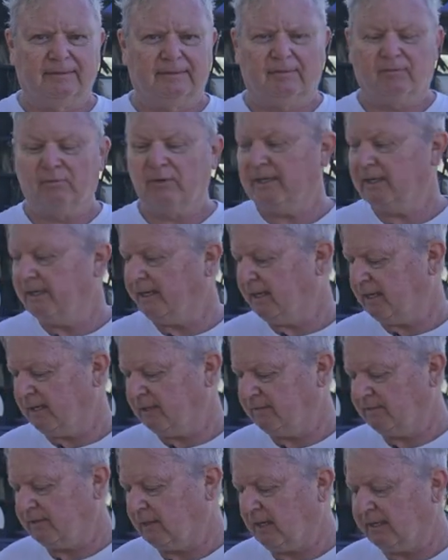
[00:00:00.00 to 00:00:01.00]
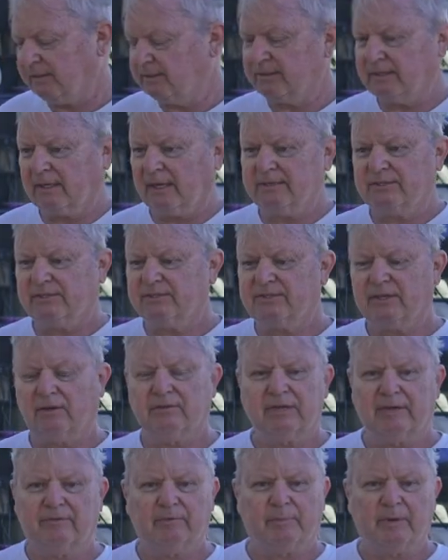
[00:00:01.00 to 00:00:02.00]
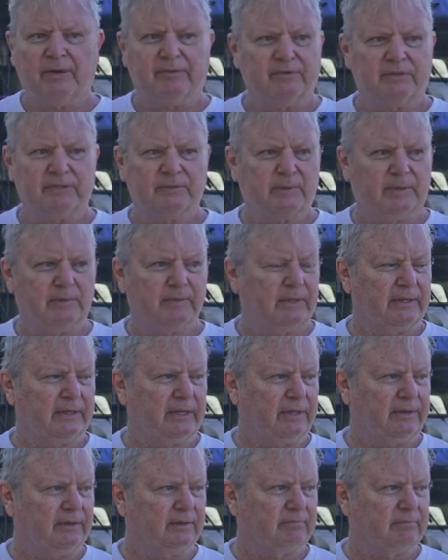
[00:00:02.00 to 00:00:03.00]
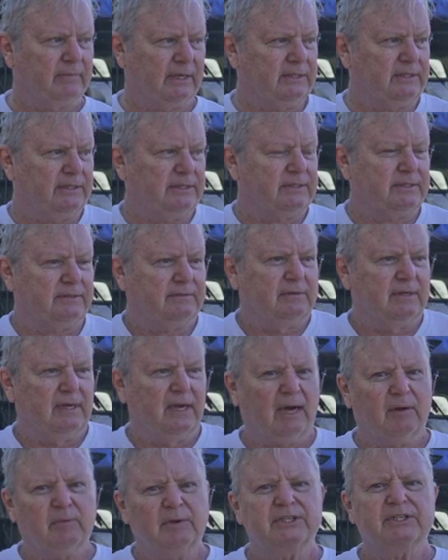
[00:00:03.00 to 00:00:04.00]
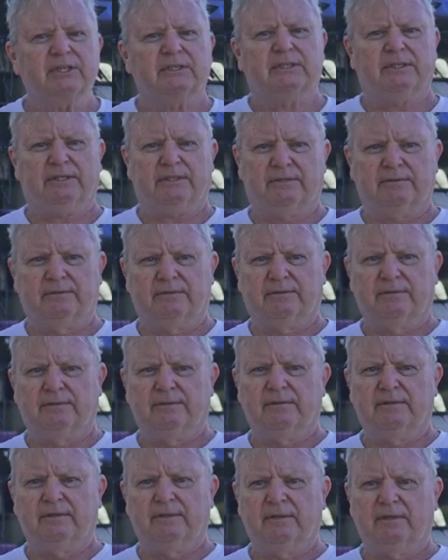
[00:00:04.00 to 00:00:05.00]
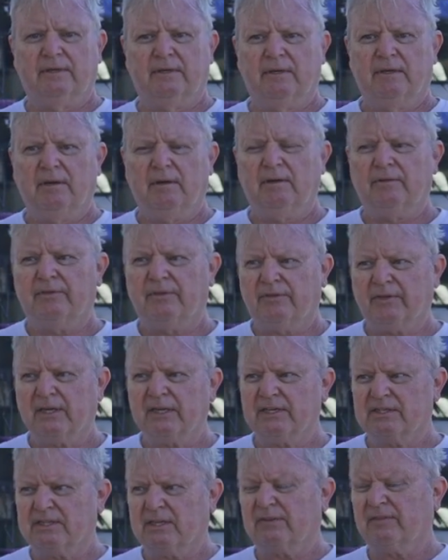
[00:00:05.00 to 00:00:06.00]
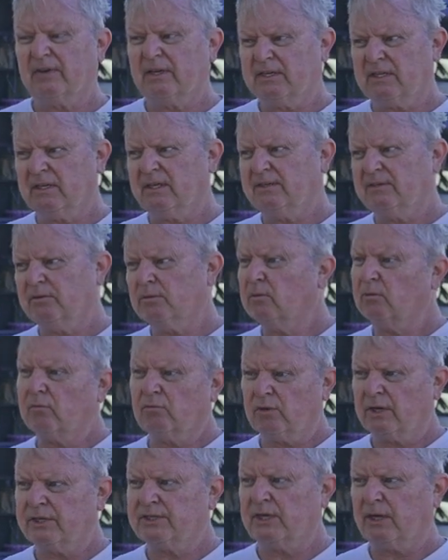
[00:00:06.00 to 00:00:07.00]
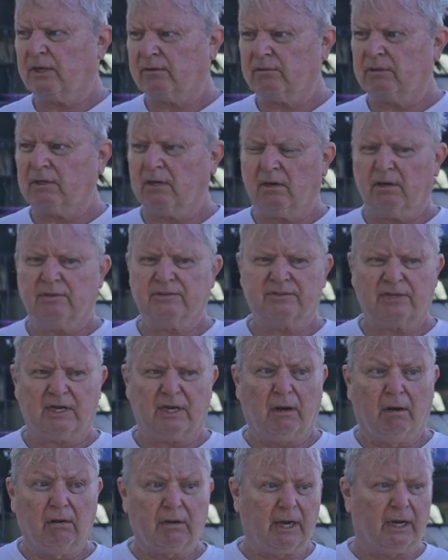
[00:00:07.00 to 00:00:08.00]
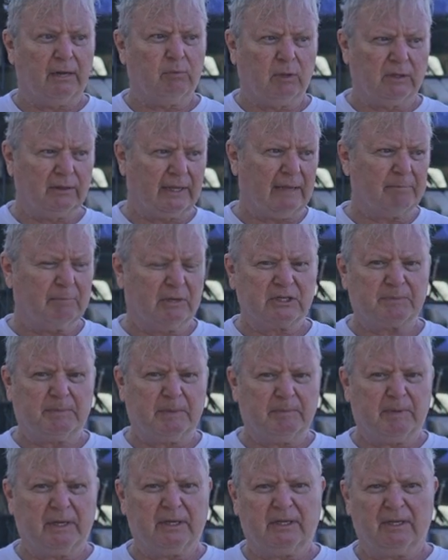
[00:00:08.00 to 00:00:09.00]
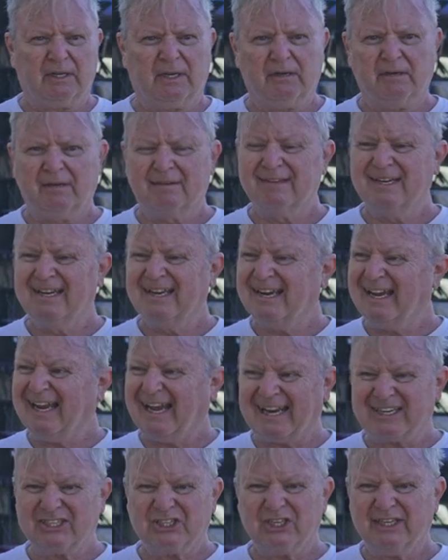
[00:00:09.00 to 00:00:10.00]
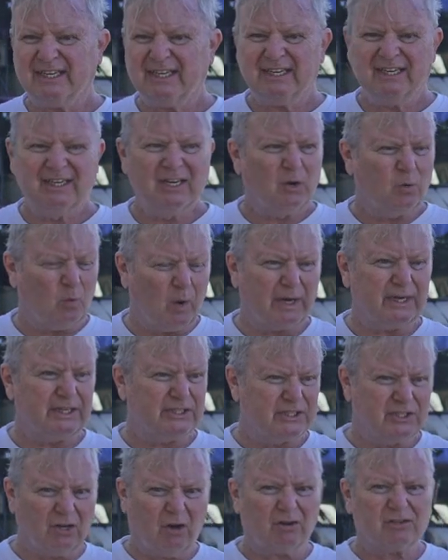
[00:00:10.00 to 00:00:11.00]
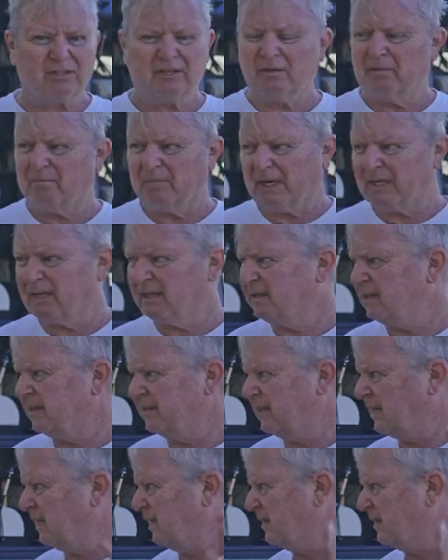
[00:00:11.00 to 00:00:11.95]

Really, I, I, I just don't have a preference one way or the other. I just, I wish I did. The thing is that if I did, you would all rush out and go and say, okay, well, that must be better then. Actually, one is not better than the